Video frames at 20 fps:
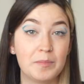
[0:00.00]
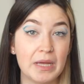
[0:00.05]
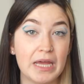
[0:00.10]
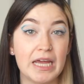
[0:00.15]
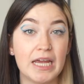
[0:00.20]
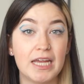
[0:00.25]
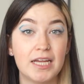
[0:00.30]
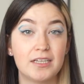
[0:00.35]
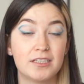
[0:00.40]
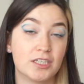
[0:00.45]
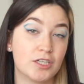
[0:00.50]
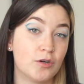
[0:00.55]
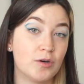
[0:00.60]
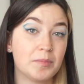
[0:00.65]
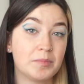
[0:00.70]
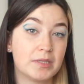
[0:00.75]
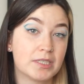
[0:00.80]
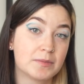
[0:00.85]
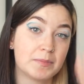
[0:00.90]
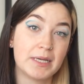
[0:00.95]
pay to go
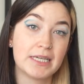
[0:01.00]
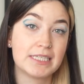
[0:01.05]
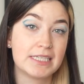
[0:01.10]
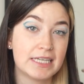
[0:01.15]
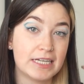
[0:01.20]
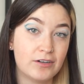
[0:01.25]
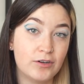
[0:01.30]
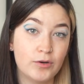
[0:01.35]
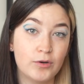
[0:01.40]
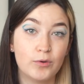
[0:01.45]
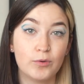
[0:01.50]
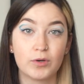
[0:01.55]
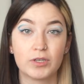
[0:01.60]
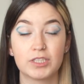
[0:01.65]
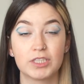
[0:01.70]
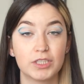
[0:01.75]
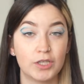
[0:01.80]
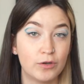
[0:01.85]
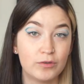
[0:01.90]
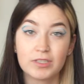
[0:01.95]
up the Space Needle or
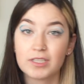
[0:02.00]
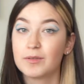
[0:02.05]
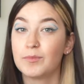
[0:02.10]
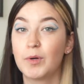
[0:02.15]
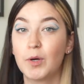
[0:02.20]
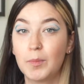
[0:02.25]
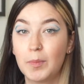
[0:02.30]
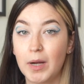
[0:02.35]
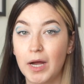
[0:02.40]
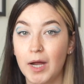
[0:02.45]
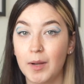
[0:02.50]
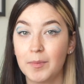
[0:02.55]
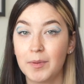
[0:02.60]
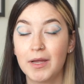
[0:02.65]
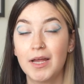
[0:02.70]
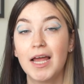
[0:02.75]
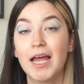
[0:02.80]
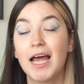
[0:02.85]
to go to the MoPOP.